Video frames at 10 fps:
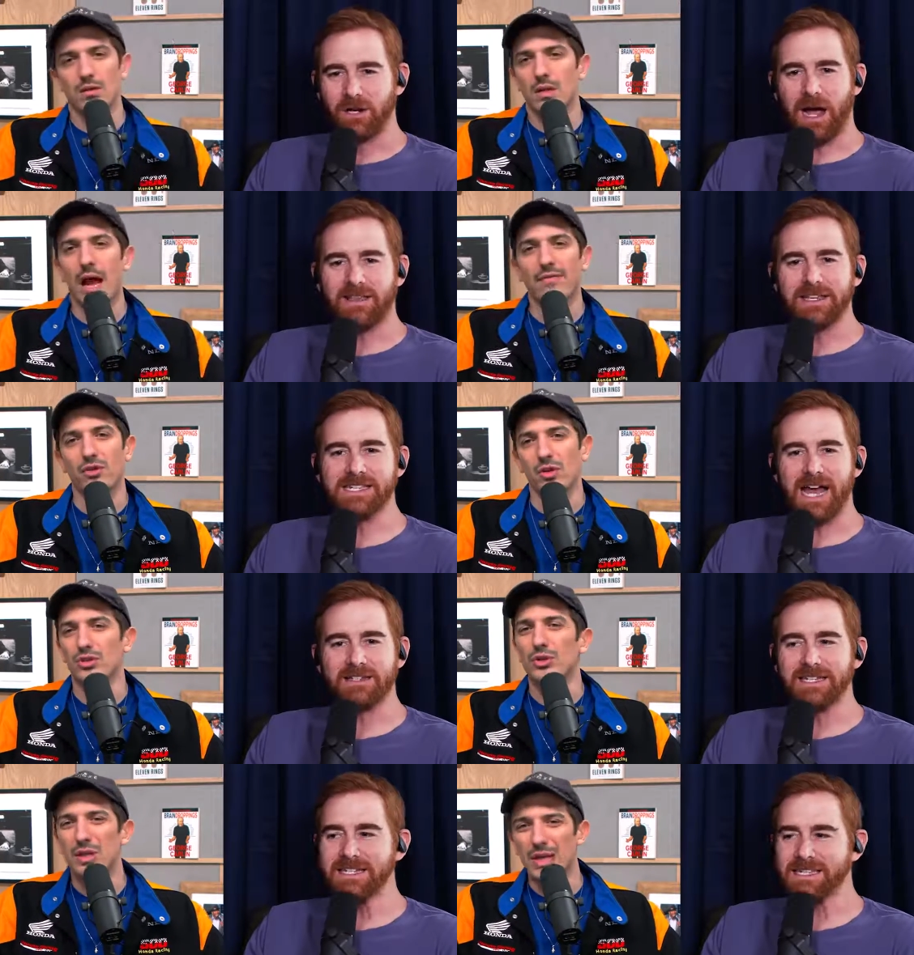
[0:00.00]
Speaker 1: You know, I think Se-
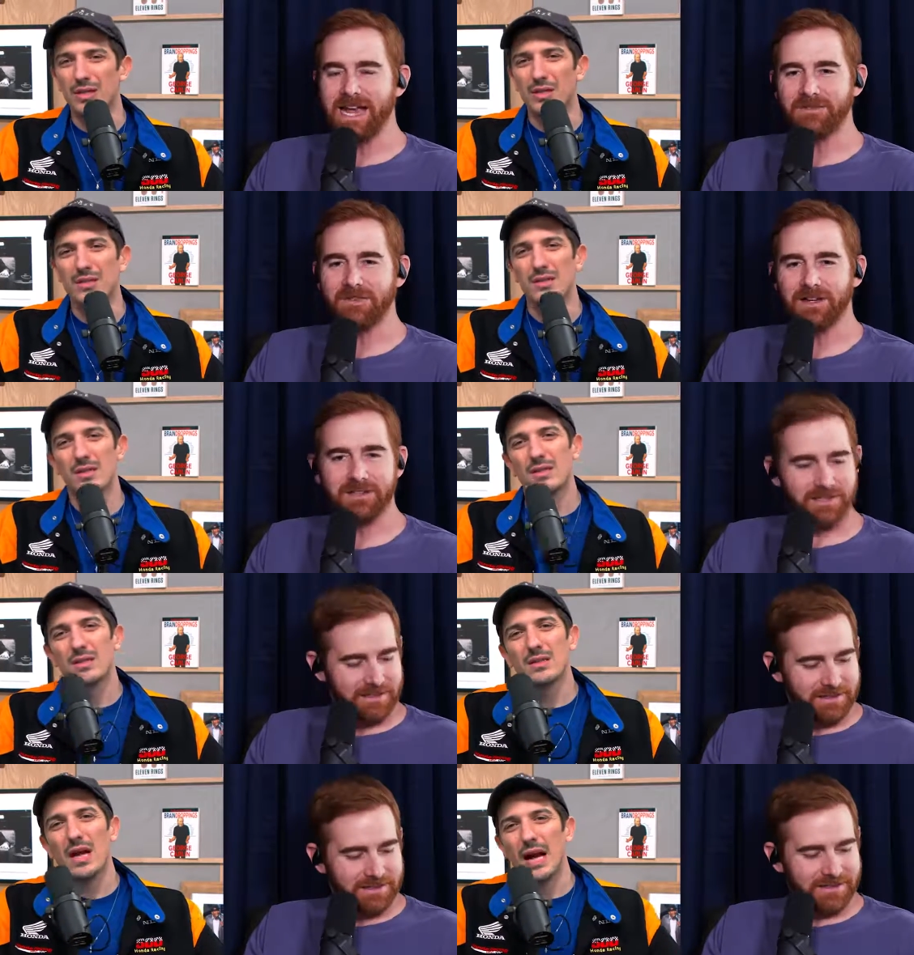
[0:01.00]
dookie, didn't dude, Seinfeld
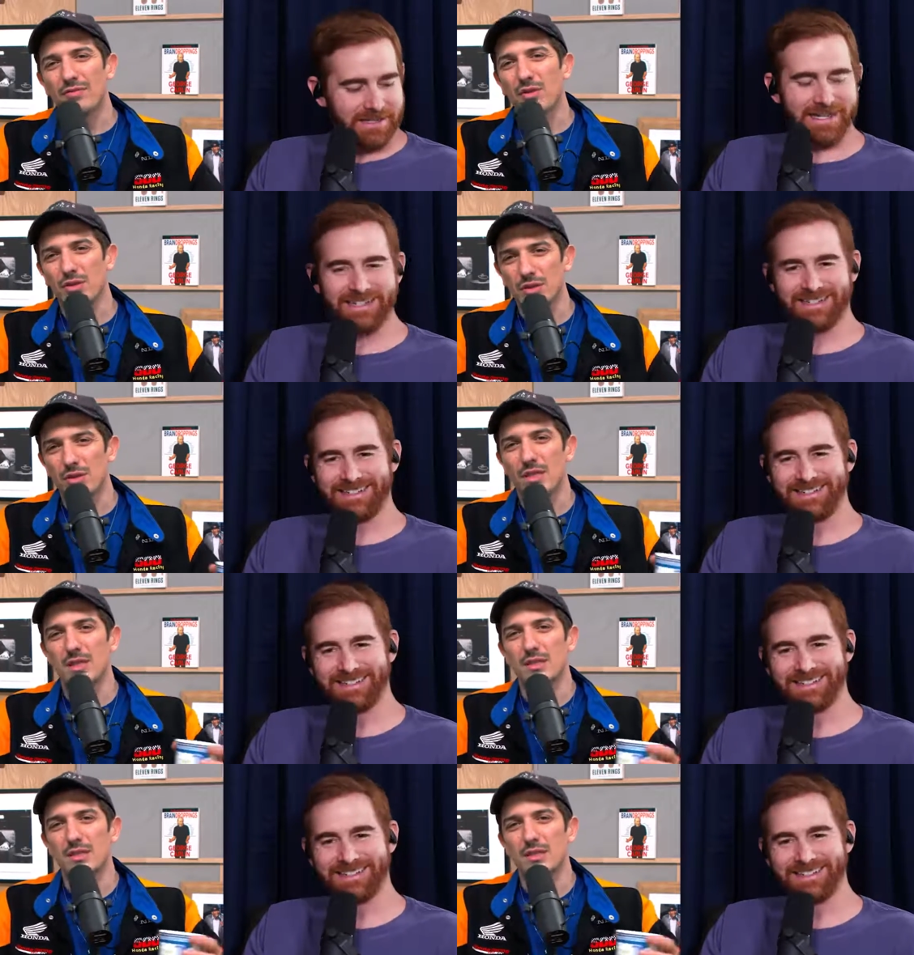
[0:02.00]
after yeah. a dookie,